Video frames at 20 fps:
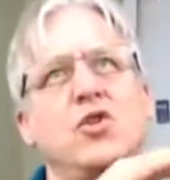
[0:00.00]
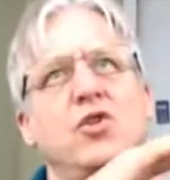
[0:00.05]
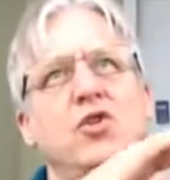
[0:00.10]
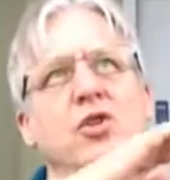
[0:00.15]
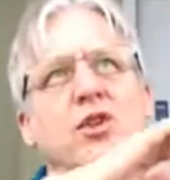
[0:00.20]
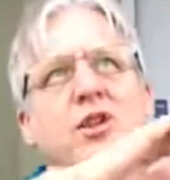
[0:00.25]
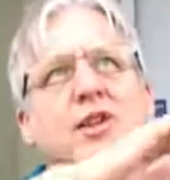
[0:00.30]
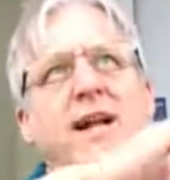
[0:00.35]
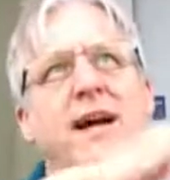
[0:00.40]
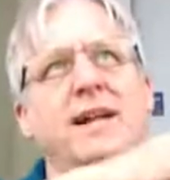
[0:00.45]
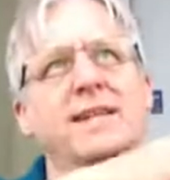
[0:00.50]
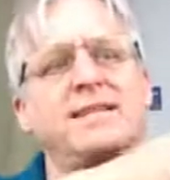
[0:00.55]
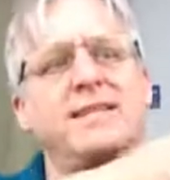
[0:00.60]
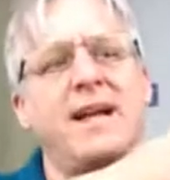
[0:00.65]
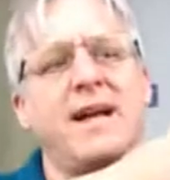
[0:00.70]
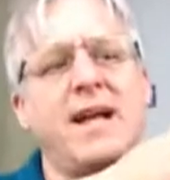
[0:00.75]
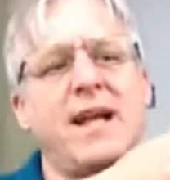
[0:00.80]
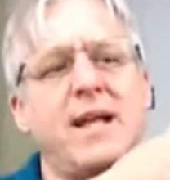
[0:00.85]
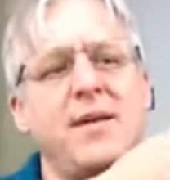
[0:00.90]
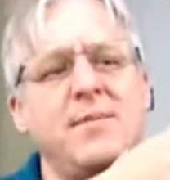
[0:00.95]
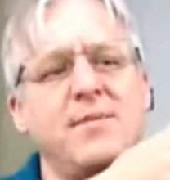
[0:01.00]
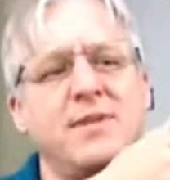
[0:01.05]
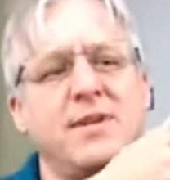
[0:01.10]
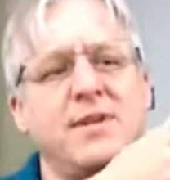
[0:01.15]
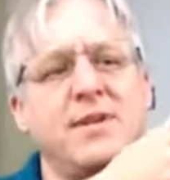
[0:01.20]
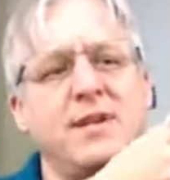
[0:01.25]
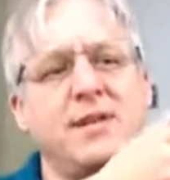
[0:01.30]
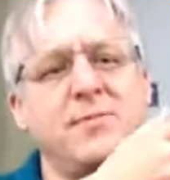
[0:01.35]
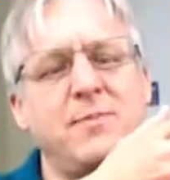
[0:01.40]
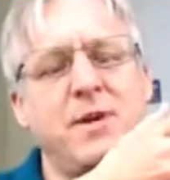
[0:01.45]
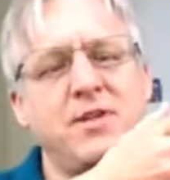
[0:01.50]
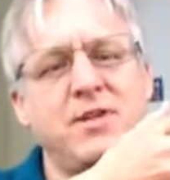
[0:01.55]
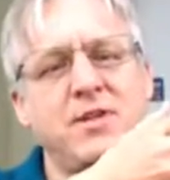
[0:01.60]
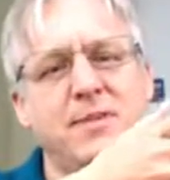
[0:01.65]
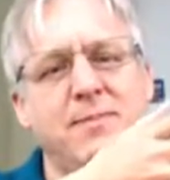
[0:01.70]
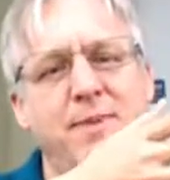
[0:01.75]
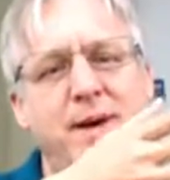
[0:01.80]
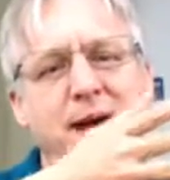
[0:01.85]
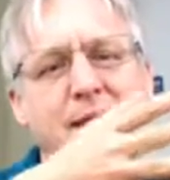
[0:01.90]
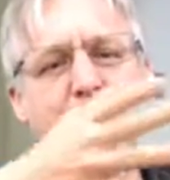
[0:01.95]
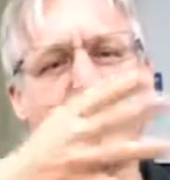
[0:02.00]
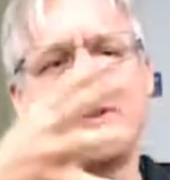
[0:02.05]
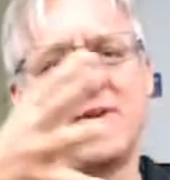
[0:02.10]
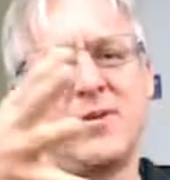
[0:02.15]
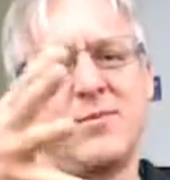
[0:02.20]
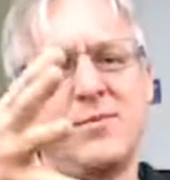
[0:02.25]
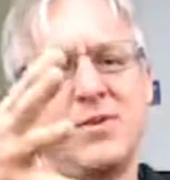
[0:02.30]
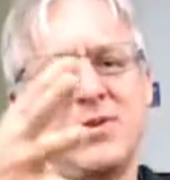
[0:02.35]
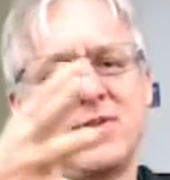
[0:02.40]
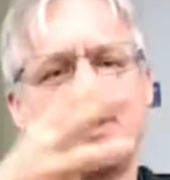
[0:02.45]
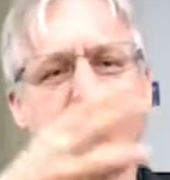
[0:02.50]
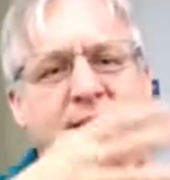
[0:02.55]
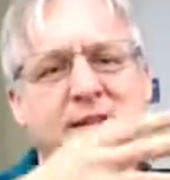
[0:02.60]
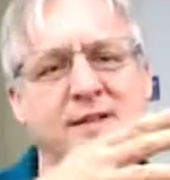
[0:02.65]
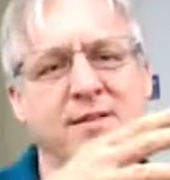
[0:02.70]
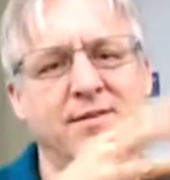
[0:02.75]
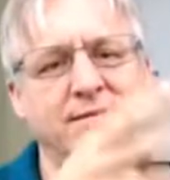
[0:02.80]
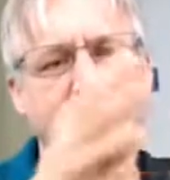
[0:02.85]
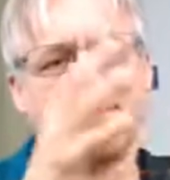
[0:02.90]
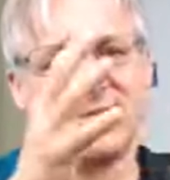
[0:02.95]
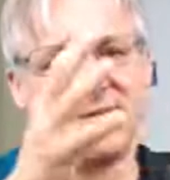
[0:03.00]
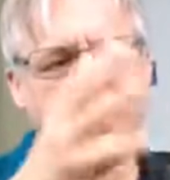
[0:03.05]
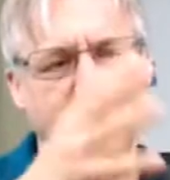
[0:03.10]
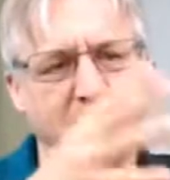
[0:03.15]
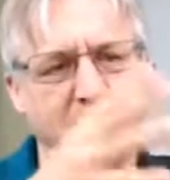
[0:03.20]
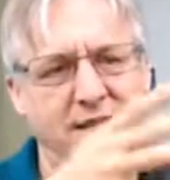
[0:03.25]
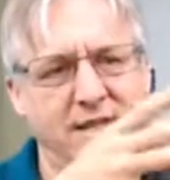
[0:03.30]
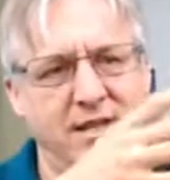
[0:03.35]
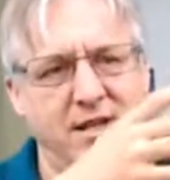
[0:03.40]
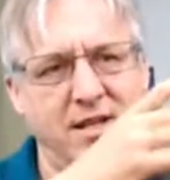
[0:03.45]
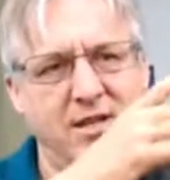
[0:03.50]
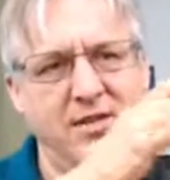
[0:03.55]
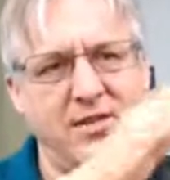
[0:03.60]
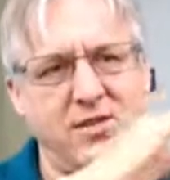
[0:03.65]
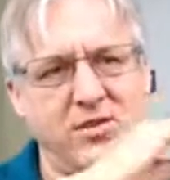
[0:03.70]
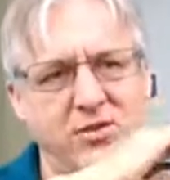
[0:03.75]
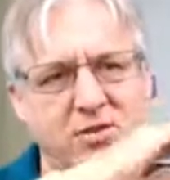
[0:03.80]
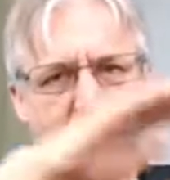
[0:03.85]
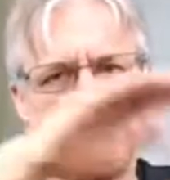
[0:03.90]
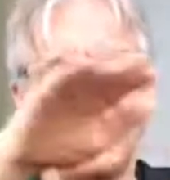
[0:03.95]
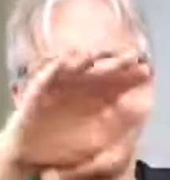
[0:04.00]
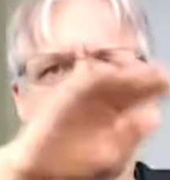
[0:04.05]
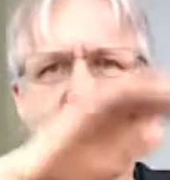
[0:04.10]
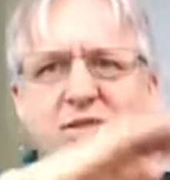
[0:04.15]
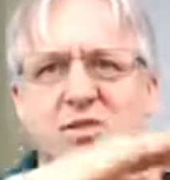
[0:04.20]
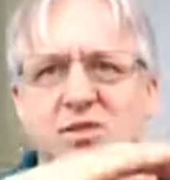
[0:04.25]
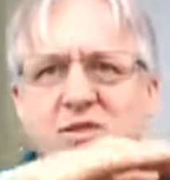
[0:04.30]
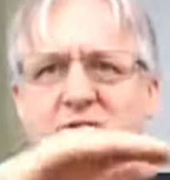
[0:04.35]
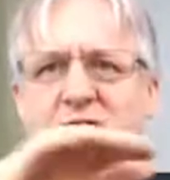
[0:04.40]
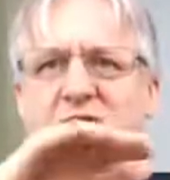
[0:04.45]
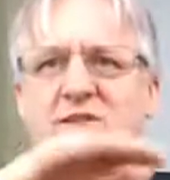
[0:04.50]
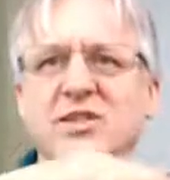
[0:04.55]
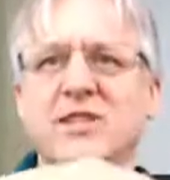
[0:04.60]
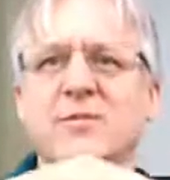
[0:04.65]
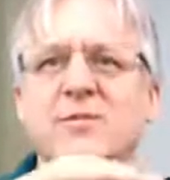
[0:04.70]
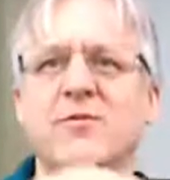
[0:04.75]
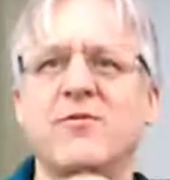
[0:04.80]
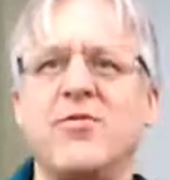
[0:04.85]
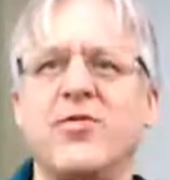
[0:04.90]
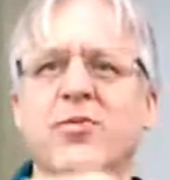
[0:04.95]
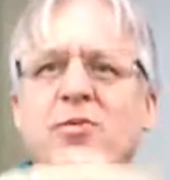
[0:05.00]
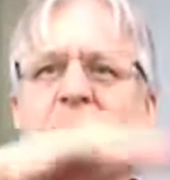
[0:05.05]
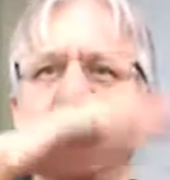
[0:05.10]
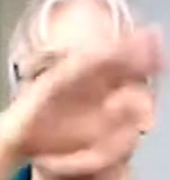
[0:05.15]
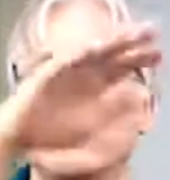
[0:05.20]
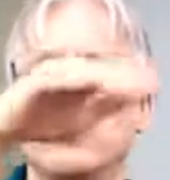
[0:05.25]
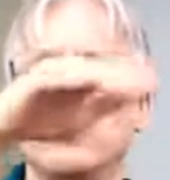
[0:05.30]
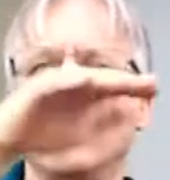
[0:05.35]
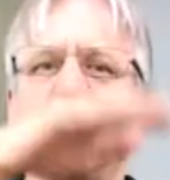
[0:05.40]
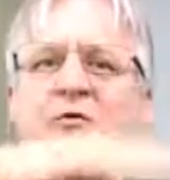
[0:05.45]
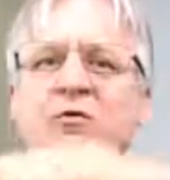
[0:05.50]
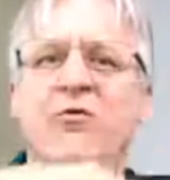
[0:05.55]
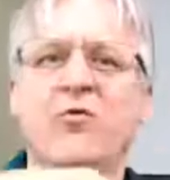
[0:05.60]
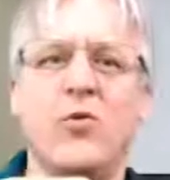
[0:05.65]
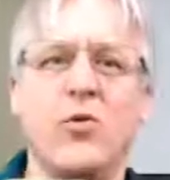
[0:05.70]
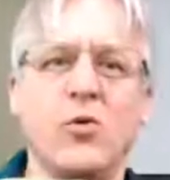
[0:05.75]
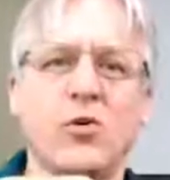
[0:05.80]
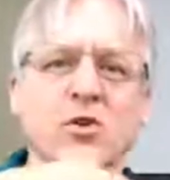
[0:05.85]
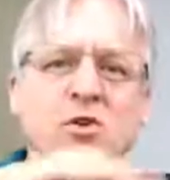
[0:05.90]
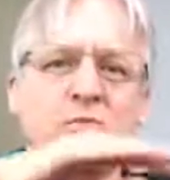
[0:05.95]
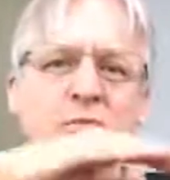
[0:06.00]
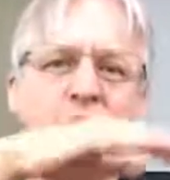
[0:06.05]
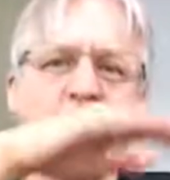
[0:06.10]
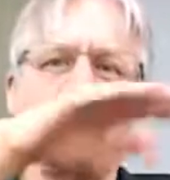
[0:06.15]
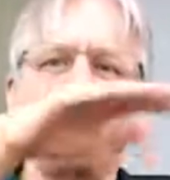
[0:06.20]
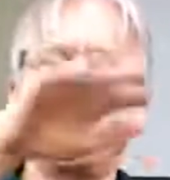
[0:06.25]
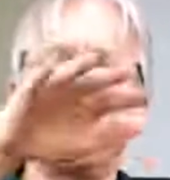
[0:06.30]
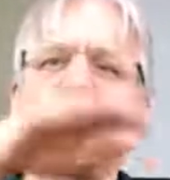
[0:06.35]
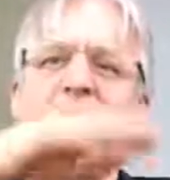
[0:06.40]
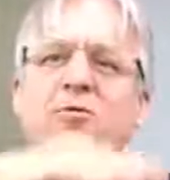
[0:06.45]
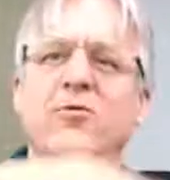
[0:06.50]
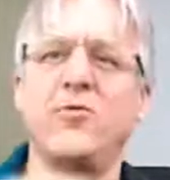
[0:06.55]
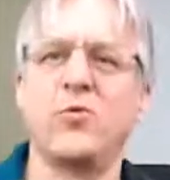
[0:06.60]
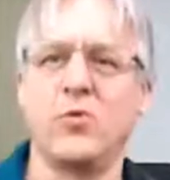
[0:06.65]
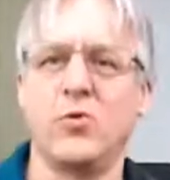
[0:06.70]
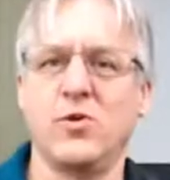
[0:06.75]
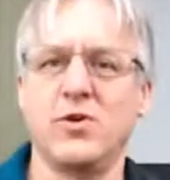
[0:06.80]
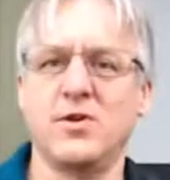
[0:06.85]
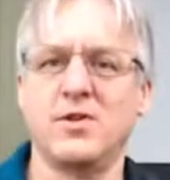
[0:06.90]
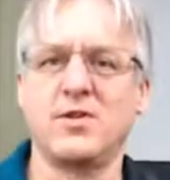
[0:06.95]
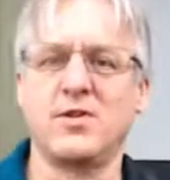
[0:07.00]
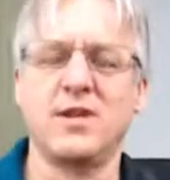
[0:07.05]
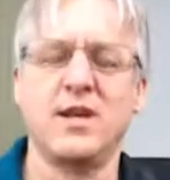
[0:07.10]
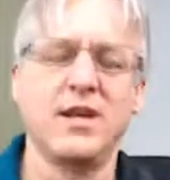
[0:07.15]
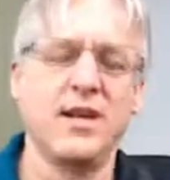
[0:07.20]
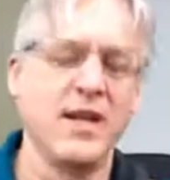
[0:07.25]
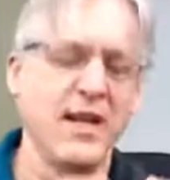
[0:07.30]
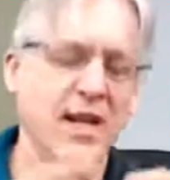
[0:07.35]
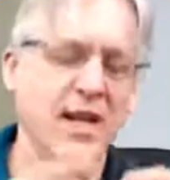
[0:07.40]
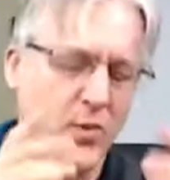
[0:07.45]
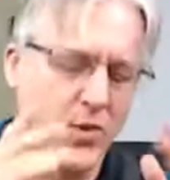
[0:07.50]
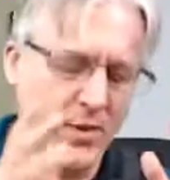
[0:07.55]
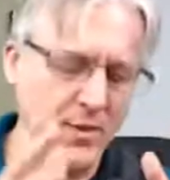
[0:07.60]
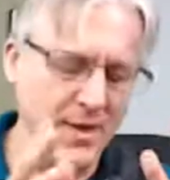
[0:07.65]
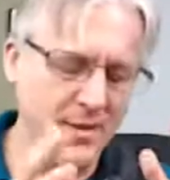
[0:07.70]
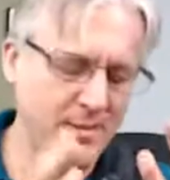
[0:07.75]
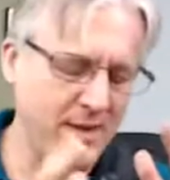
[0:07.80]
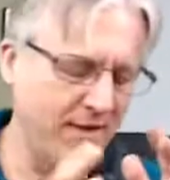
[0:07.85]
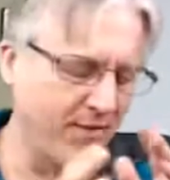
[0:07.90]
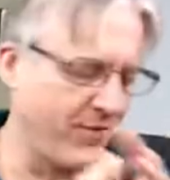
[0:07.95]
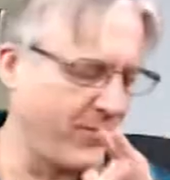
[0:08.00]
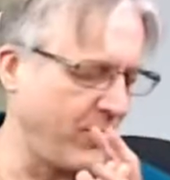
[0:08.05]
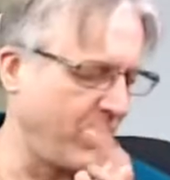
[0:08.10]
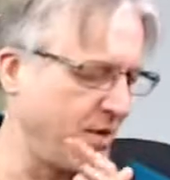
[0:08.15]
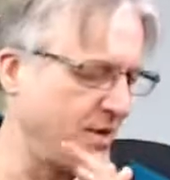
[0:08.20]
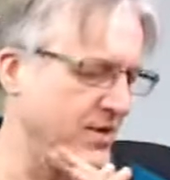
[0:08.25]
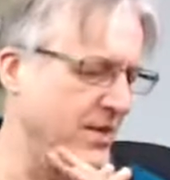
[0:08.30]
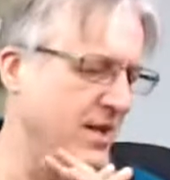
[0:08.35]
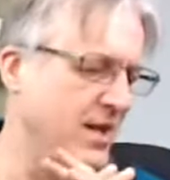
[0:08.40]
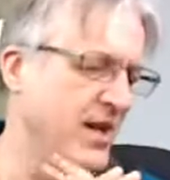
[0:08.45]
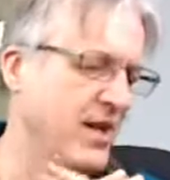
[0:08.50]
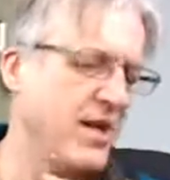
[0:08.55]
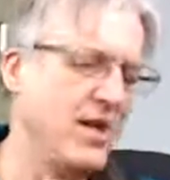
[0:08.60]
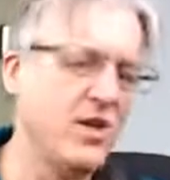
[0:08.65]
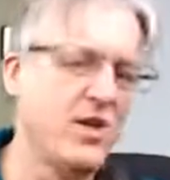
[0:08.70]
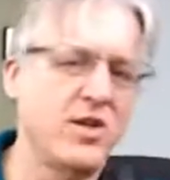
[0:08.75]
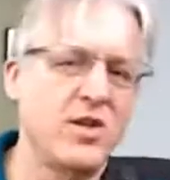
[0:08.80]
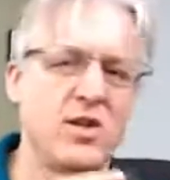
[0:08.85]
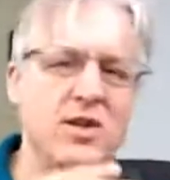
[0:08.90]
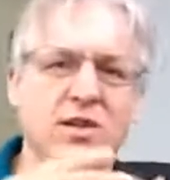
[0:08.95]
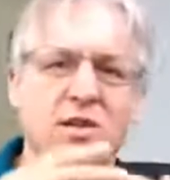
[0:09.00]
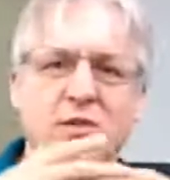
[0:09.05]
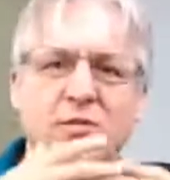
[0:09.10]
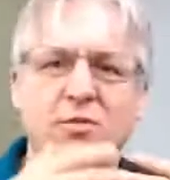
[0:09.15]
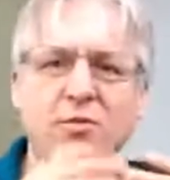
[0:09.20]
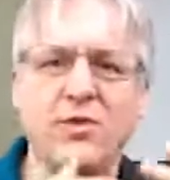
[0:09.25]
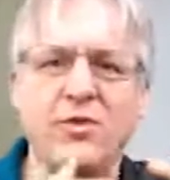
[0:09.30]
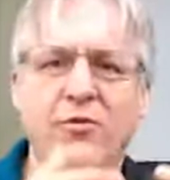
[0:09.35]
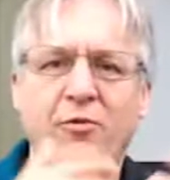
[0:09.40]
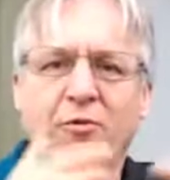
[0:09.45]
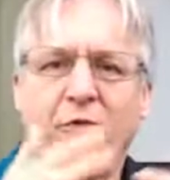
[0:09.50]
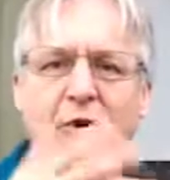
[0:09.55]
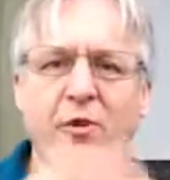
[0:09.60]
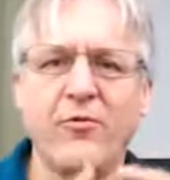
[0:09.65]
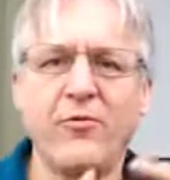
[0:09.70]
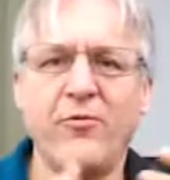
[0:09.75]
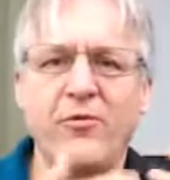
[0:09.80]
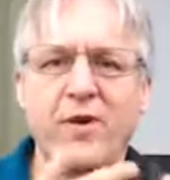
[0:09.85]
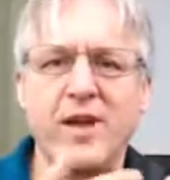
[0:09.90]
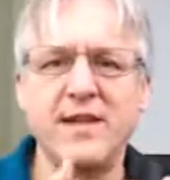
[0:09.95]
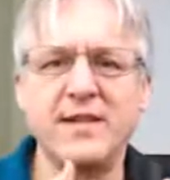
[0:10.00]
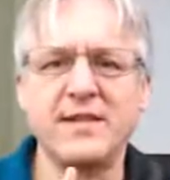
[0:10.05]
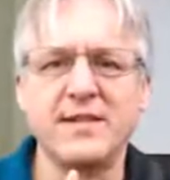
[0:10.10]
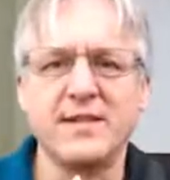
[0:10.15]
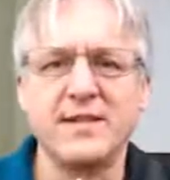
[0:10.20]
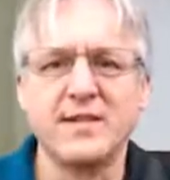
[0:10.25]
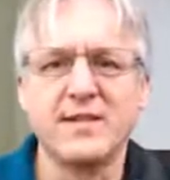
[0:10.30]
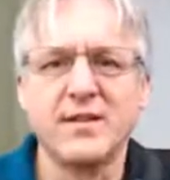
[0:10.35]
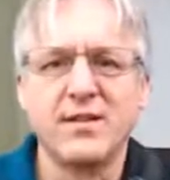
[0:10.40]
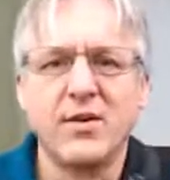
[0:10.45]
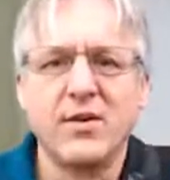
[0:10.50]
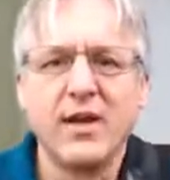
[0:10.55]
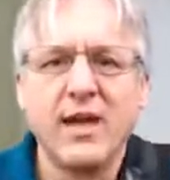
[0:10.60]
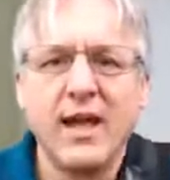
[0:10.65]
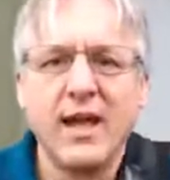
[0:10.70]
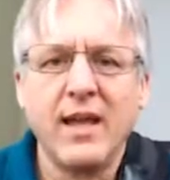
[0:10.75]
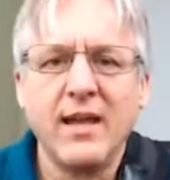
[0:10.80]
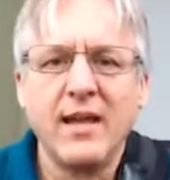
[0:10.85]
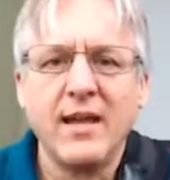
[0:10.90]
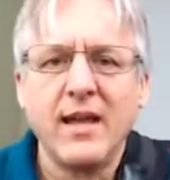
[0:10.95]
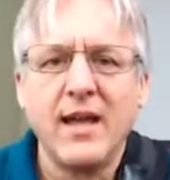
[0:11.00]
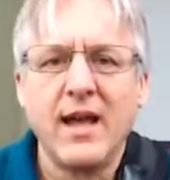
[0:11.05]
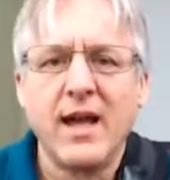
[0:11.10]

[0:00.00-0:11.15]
a lot of times, especially in the popular music, now there's usually you'll see them in threes or in fours, mostly in fours. What do I mean by fours? The four phrases, okay?